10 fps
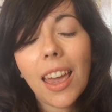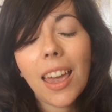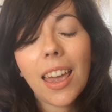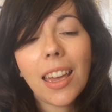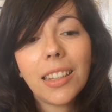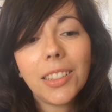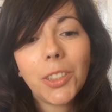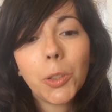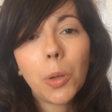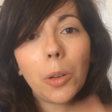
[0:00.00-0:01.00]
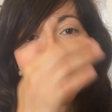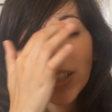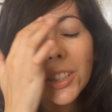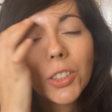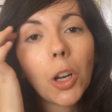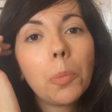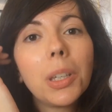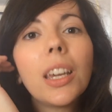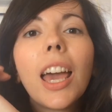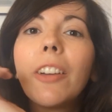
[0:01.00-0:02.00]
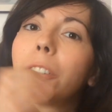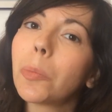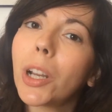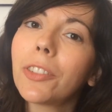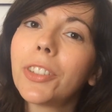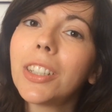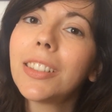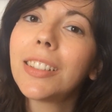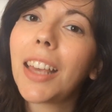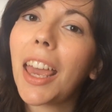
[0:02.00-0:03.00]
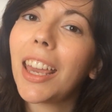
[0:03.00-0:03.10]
and you already saw me having breakfast